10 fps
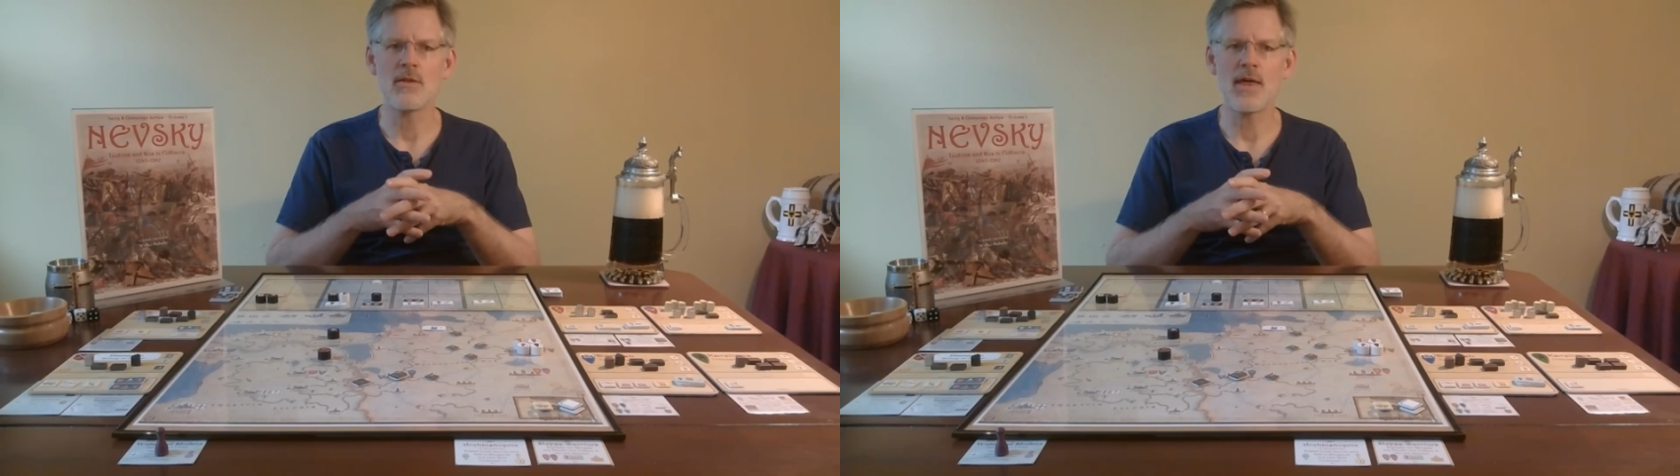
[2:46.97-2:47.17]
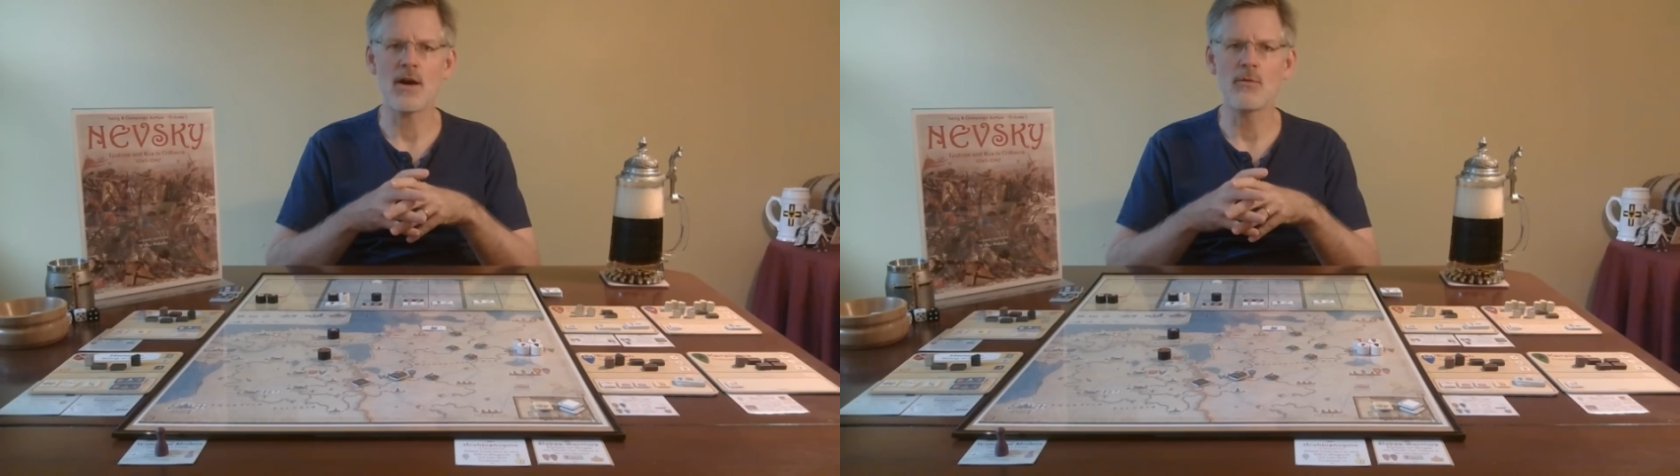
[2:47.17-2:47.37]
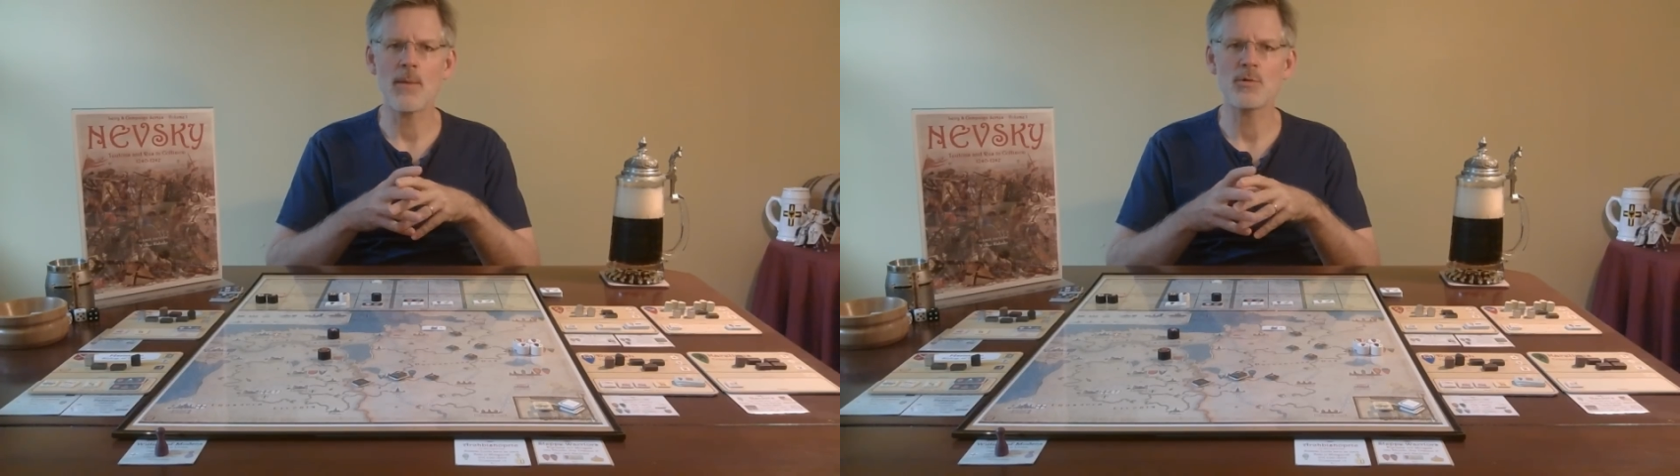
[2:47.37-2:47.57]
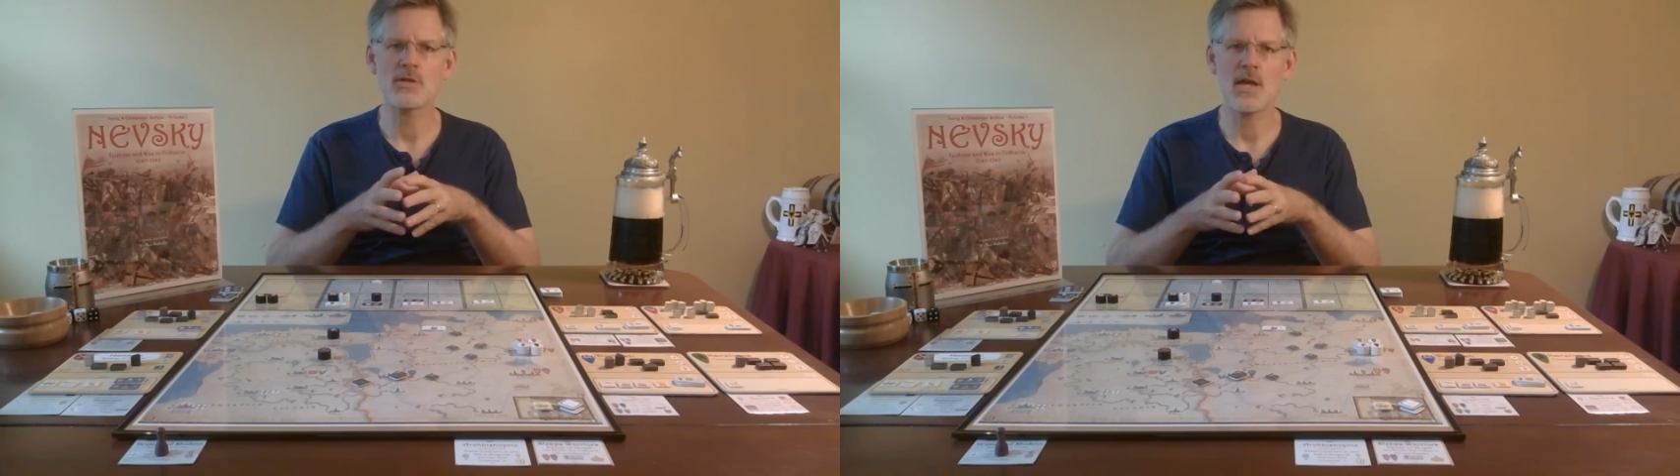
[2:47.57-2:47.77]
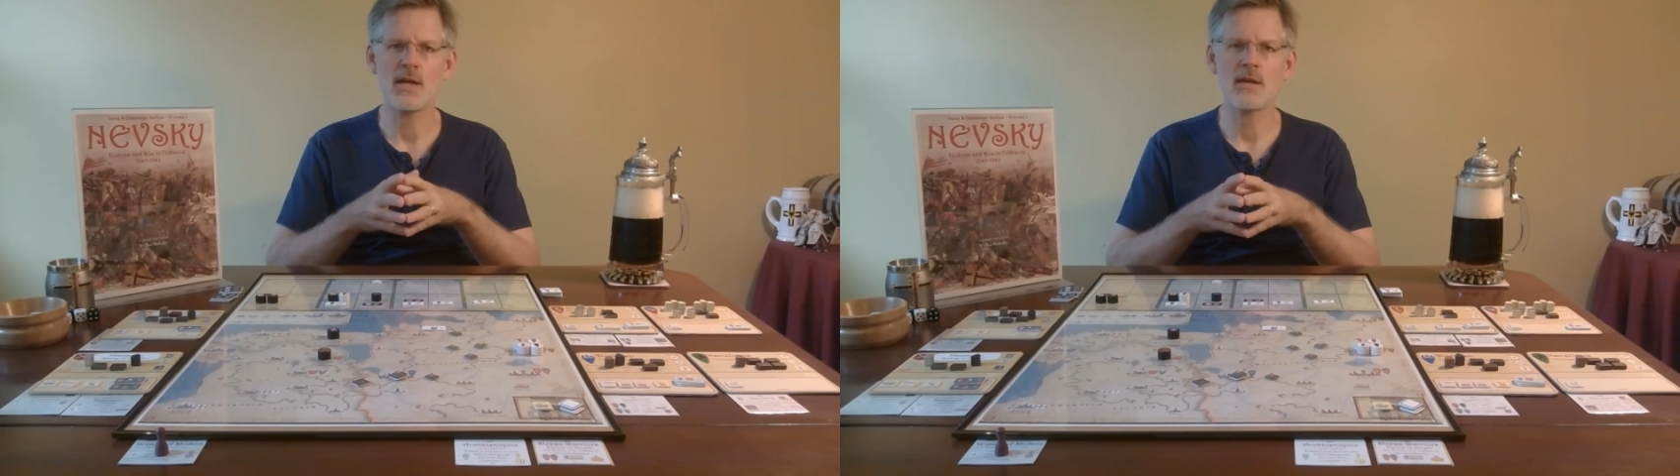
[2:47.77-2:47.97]
that are
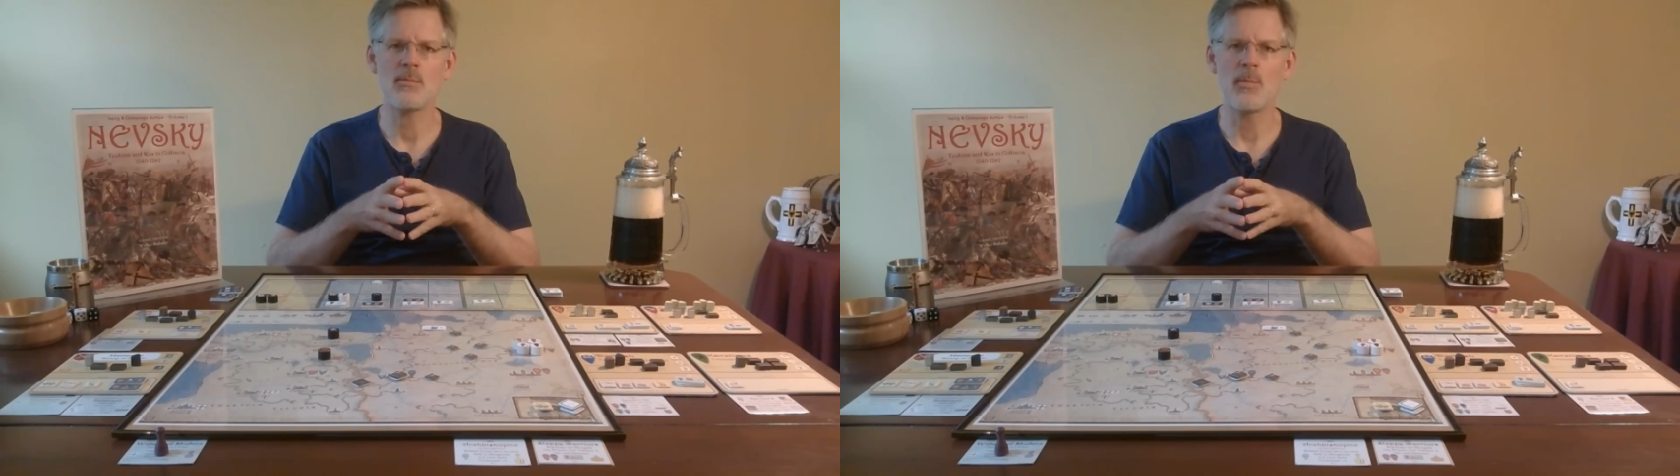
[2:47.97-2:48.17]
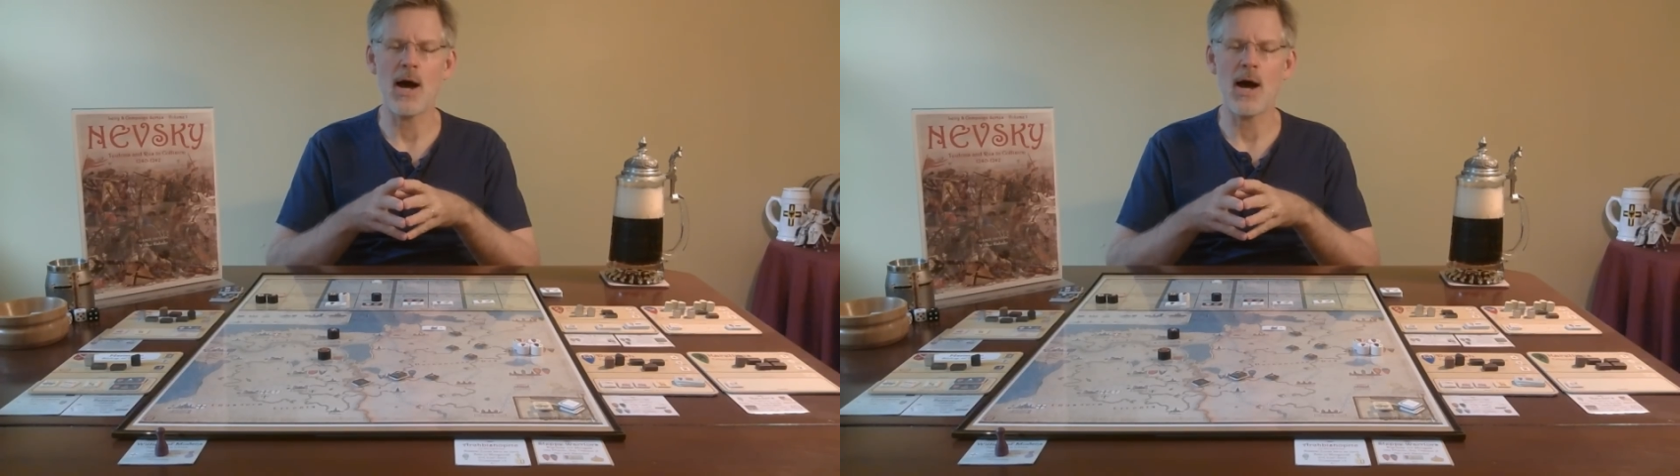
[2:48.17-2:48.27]
represented